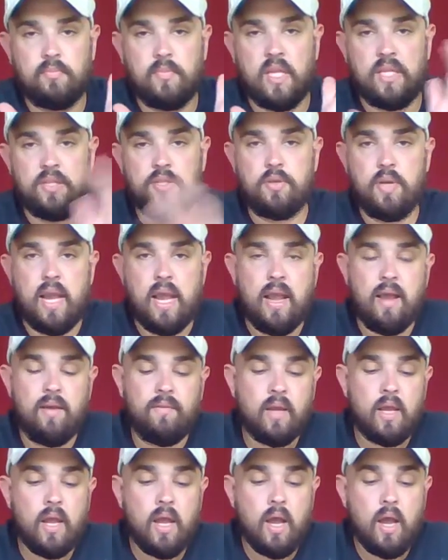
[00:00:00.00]
that you
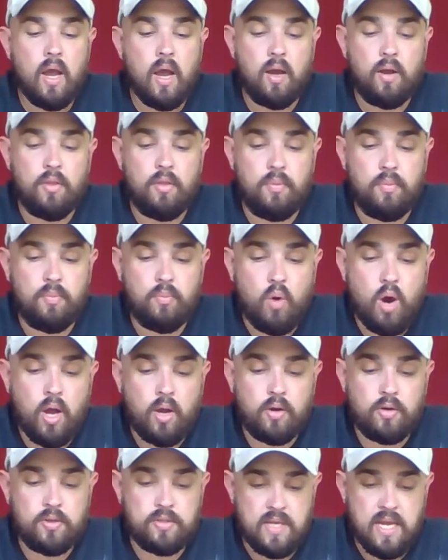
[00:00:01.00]
have. The
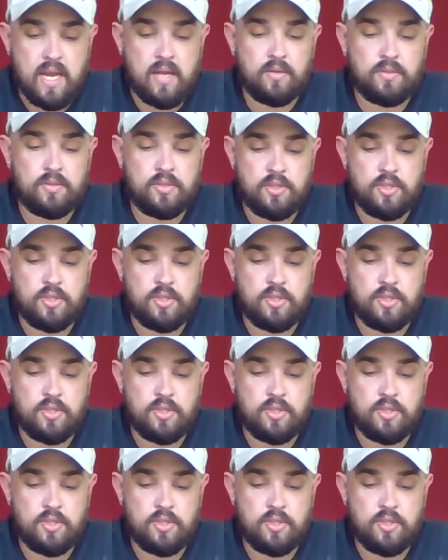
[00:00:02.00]
water is now